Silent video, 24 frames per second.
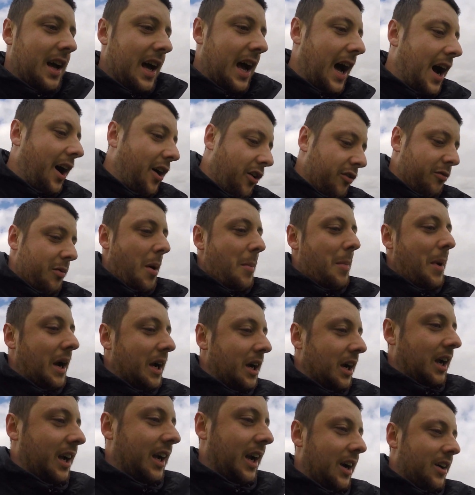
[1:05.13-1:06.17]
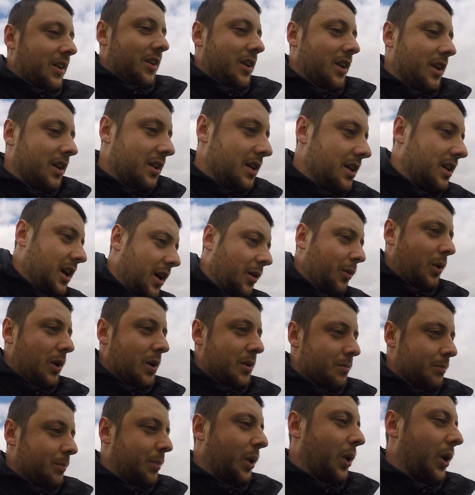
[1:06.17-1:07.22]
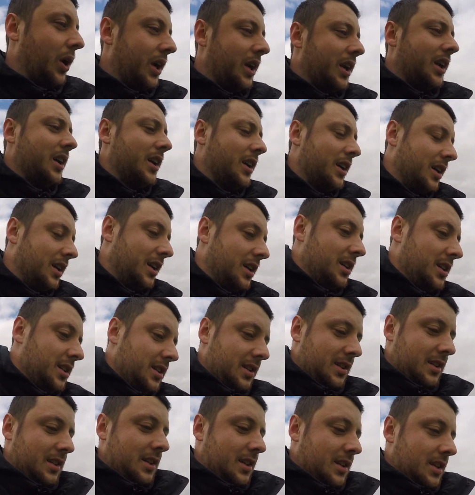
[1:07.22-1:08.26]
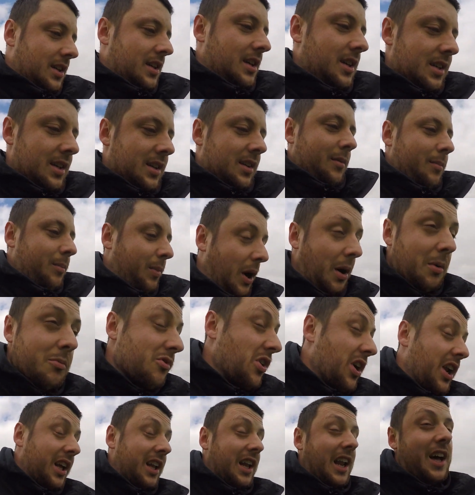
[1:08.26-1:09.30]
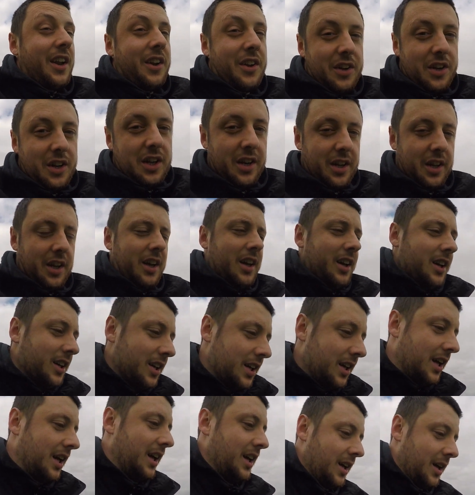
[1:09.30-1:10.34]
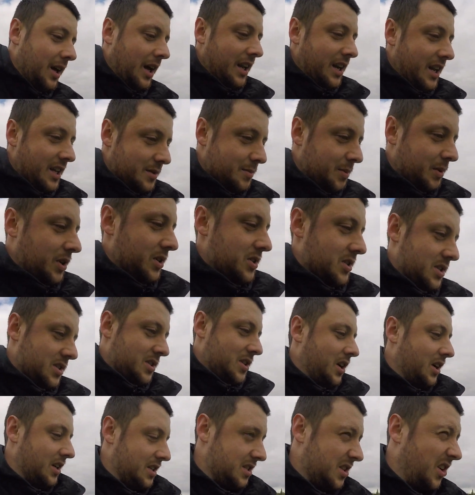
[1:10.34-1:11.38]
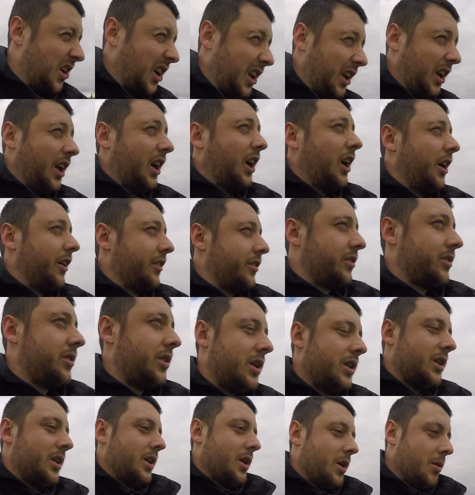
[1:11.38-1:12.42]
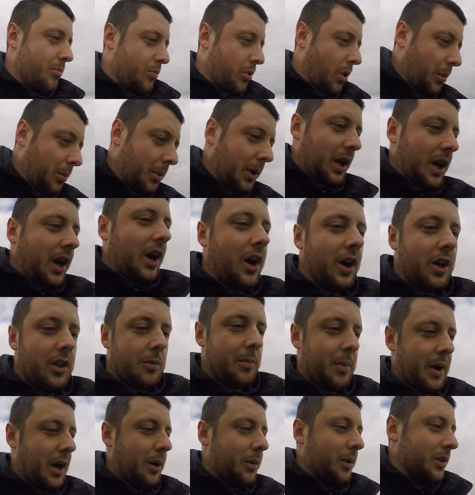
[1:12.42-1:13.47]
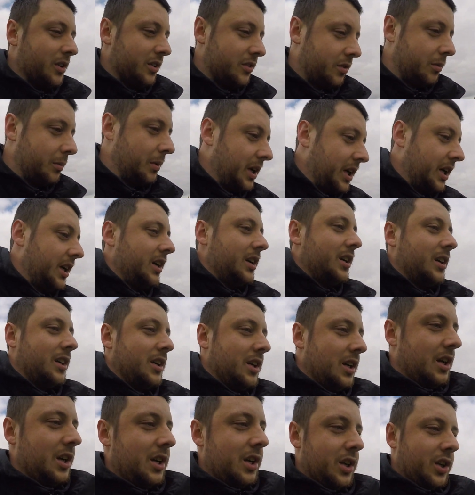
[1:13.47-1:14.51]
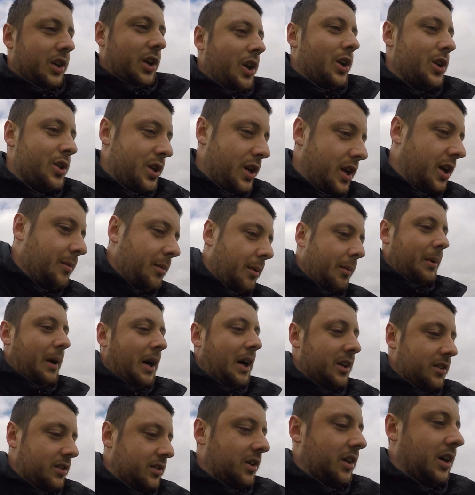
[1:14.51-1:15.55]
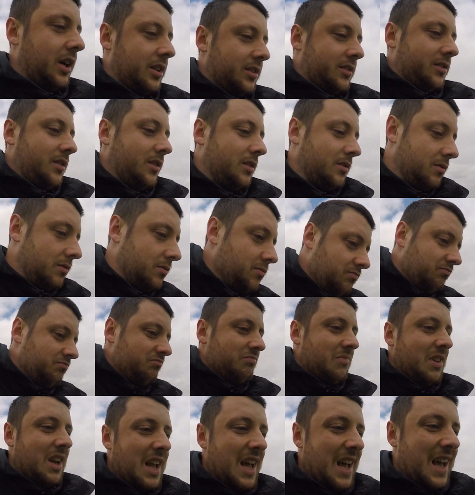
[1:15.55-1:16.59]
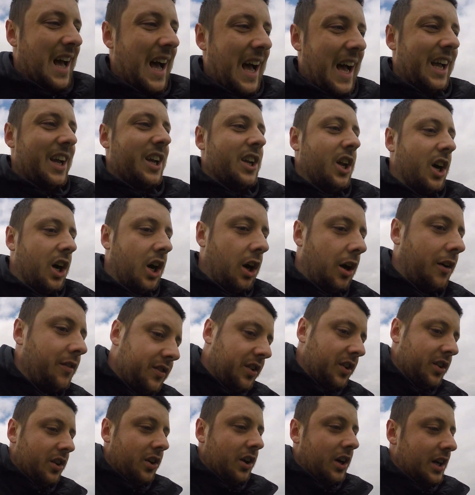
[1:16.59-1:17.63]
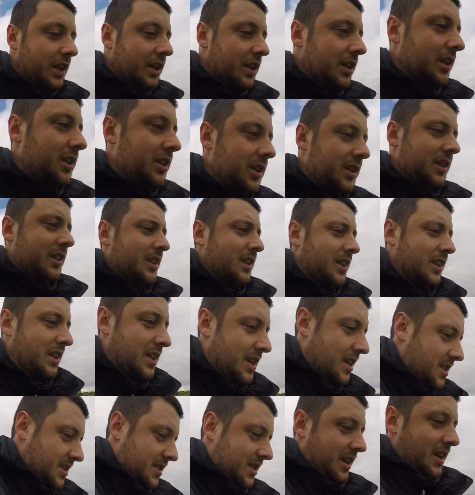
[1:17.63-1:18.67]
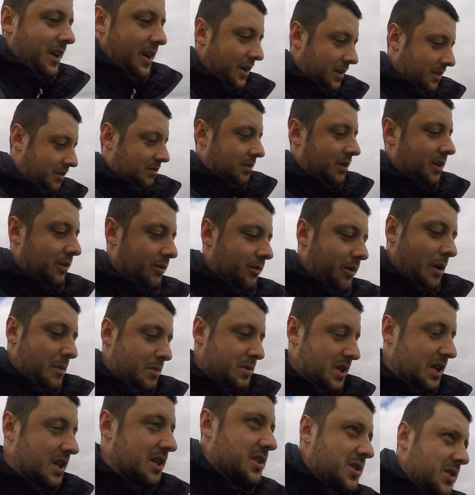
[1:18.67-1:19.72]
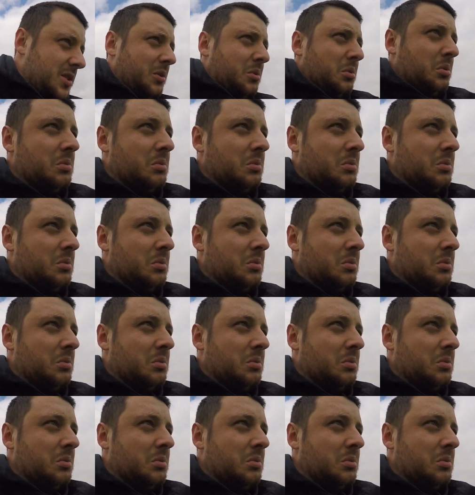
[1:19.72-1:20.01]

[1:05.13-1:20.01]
out of my bank account at one point. But I'm really glad I did it. And that's because the size 9.5s probably are the better ones for me. Usually I'm about a size 8.5 to 9, so it represents